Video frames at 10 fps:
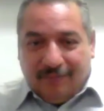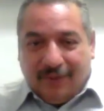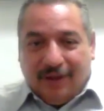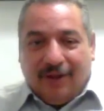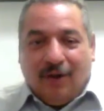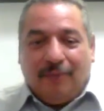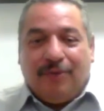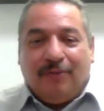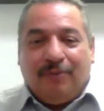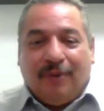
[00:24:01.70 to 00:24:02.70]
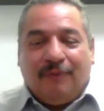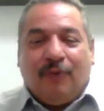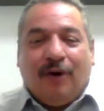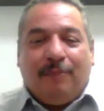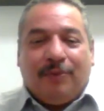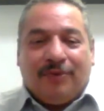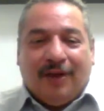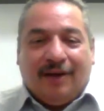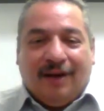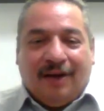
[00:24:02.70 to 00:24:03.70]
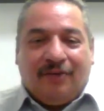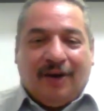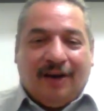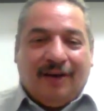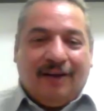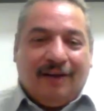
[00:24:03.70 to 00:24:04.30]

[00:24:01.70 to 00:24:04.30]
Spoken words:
to a 40% contract.